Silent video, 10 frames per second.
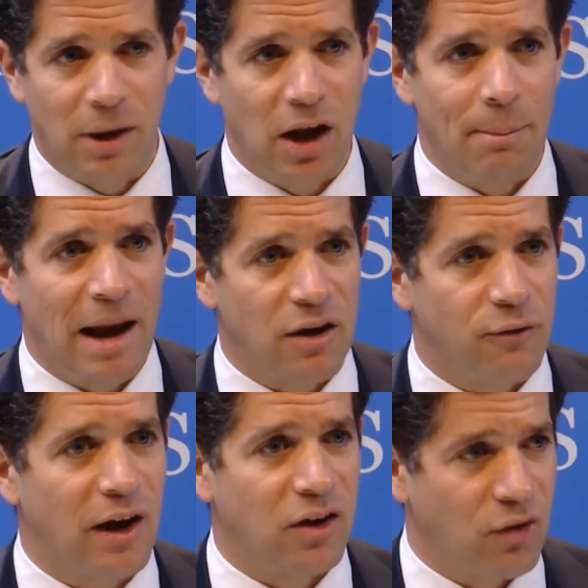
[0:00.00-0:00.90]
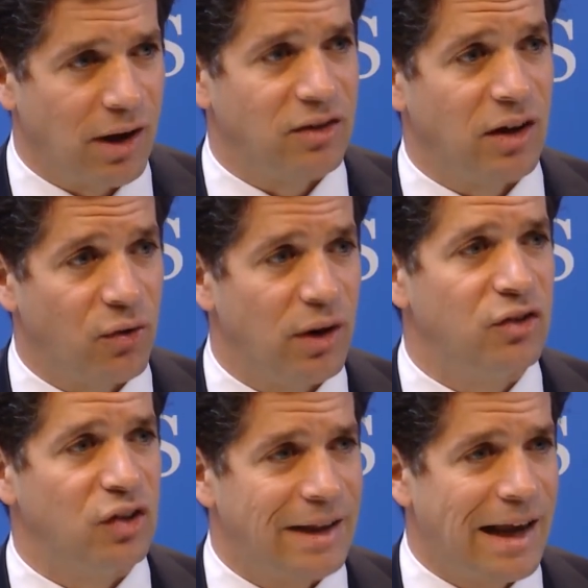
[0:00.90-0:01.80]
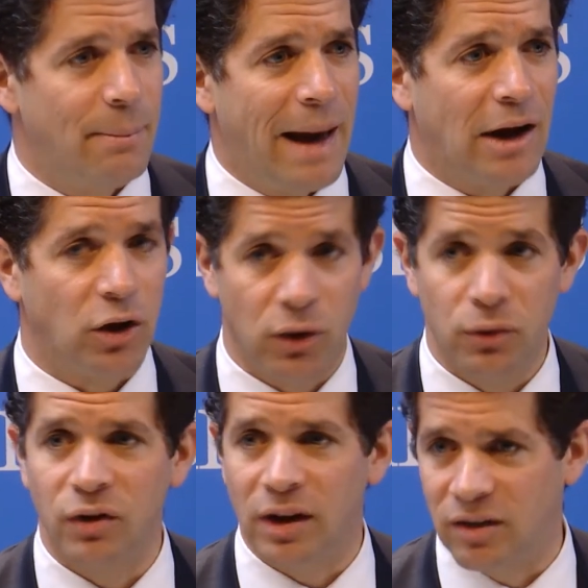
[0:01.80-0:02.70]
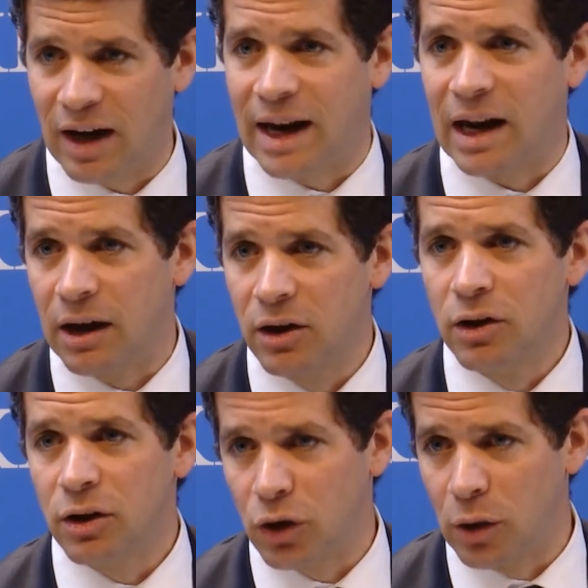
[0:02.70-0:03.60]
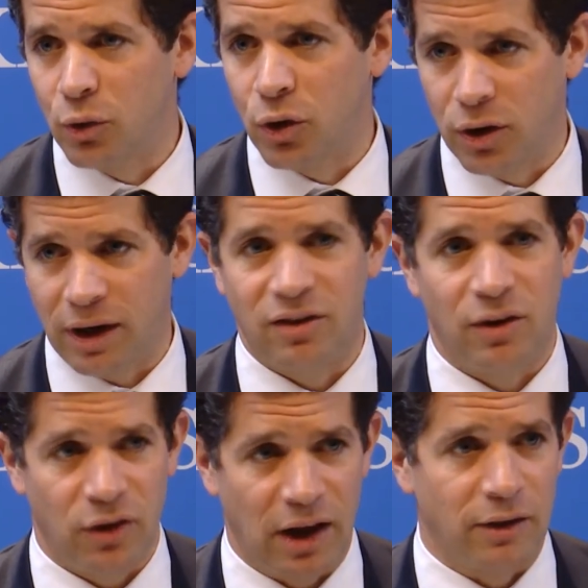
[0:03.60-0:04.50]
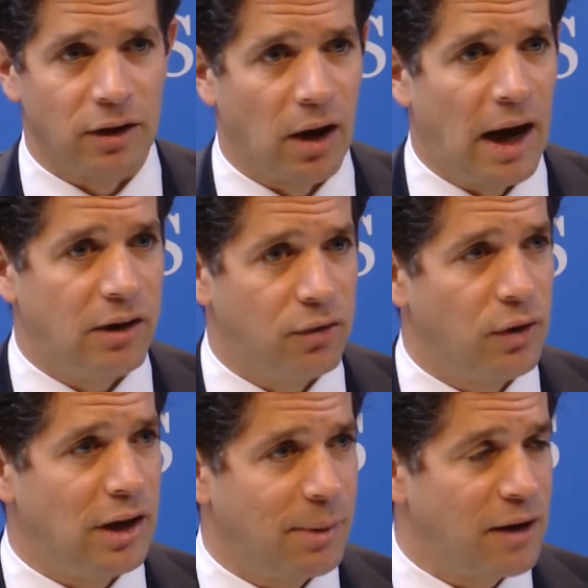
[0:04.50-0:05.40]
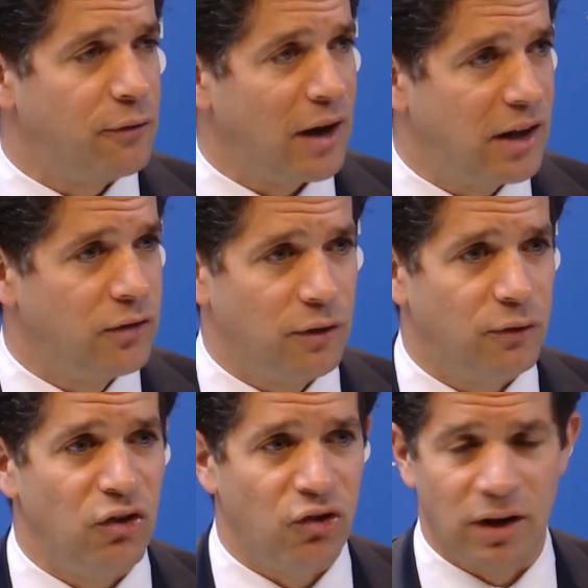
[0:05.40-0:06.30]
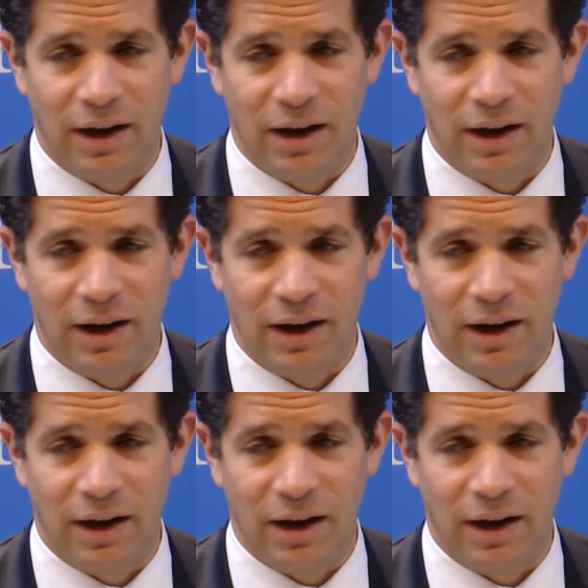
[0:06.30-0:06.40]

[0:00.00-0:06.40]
Manufacturing is increasingly about using data, global connectivity and the like to really be effective and efficient.